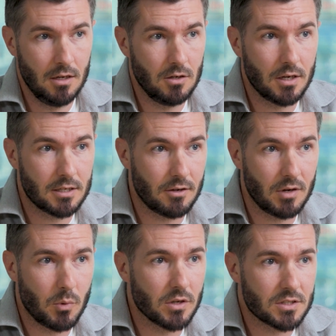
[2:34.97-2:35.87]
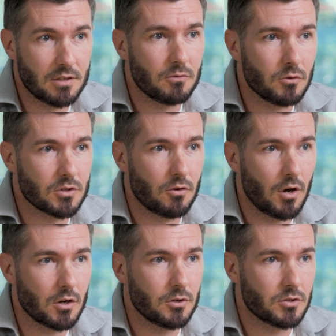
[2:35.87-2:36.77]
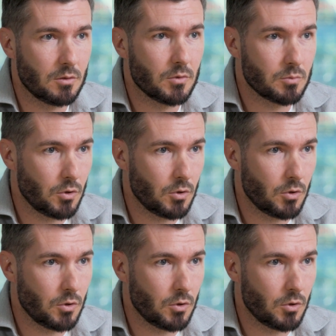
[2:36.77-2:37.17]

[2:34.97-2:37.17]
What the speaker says: Not necessarily positive for us or our customers,